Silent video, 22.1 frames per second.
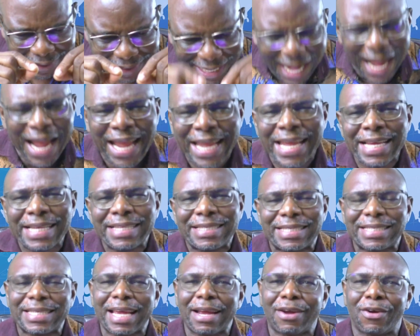dying
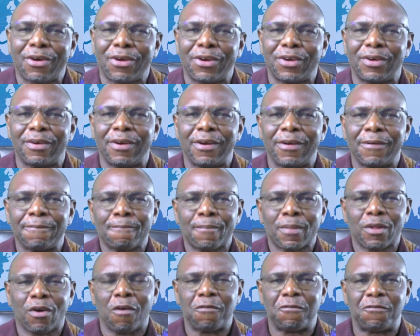second
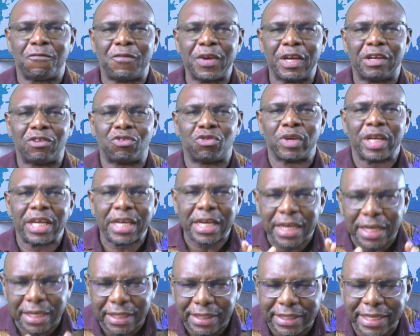of
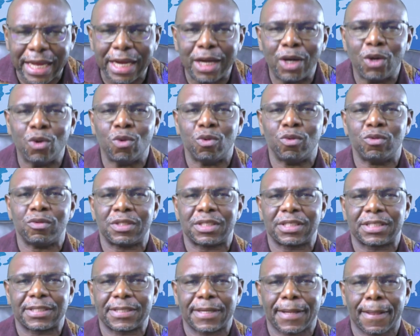victory, they
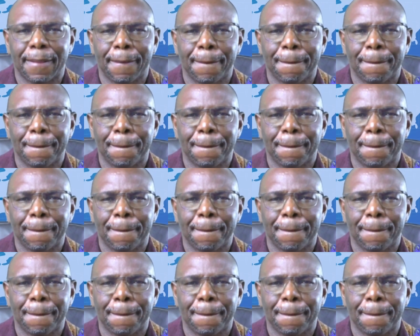lose.